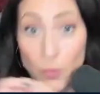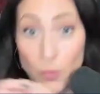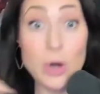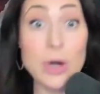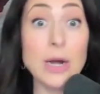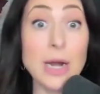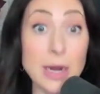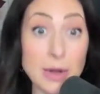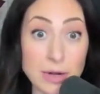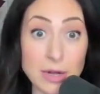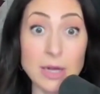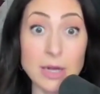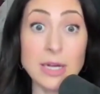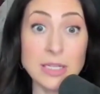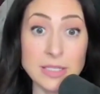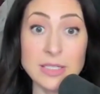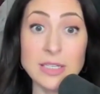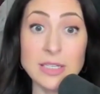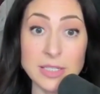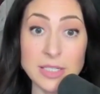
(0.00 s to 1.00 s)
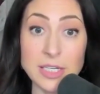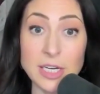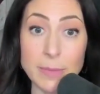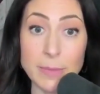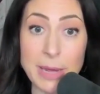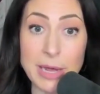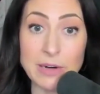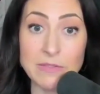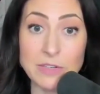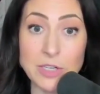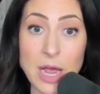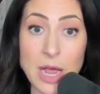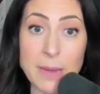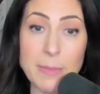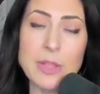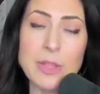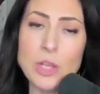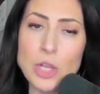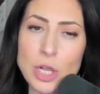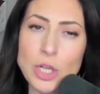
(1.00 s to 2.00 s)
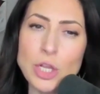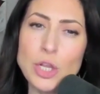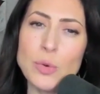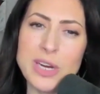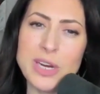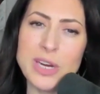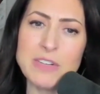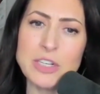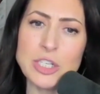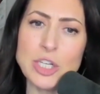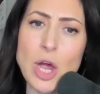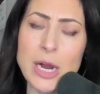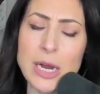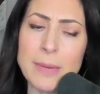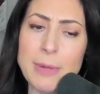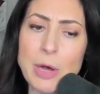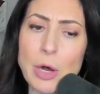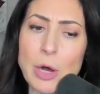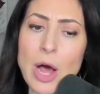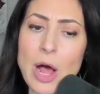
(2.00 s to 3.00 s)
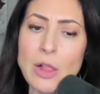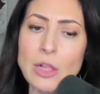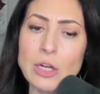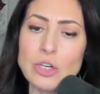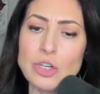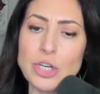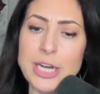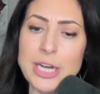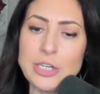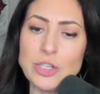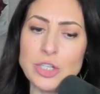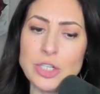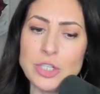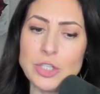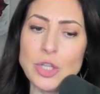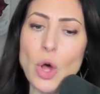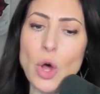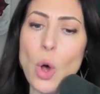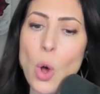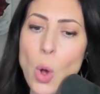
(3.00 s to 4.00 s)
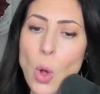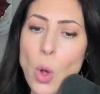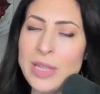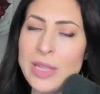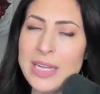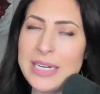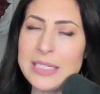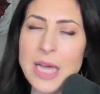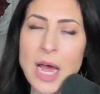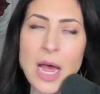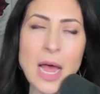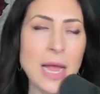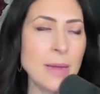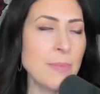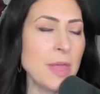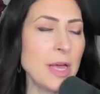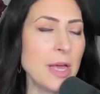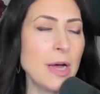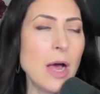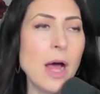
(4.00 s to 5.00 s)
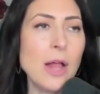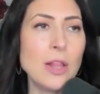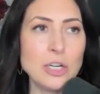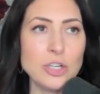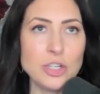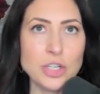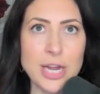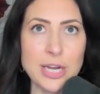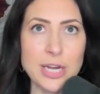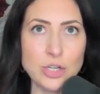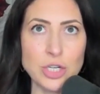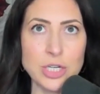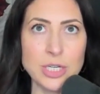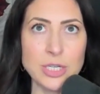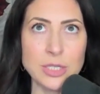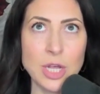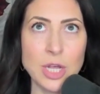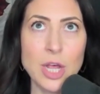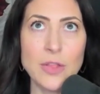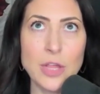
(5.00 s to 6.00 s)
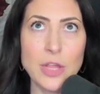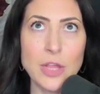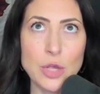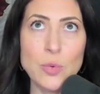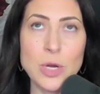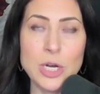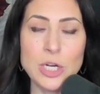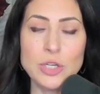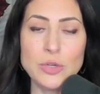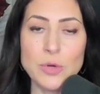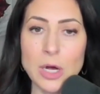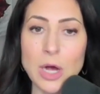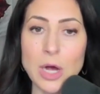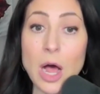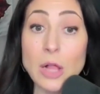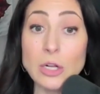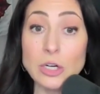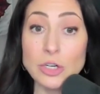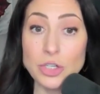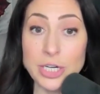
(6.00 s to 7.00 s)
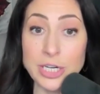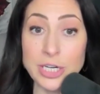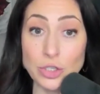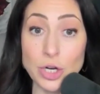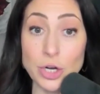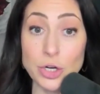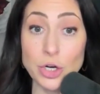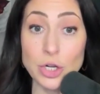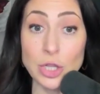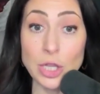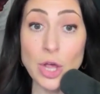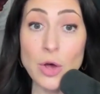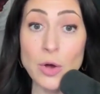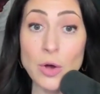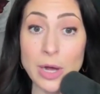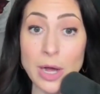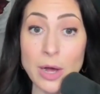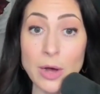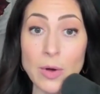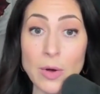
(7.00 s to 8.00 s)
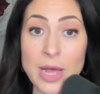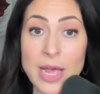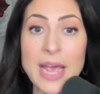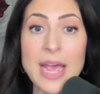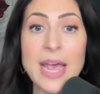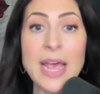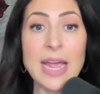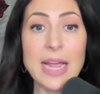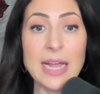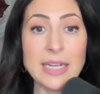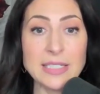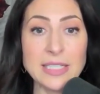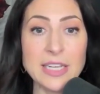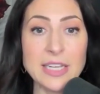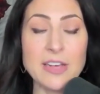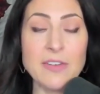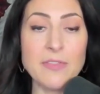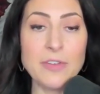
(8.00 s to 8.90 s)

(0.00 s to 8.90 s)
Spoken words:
for a consistent amount of time. And you were even talking about color changes. The only time that color changes, that you want to do a color change on your logo, is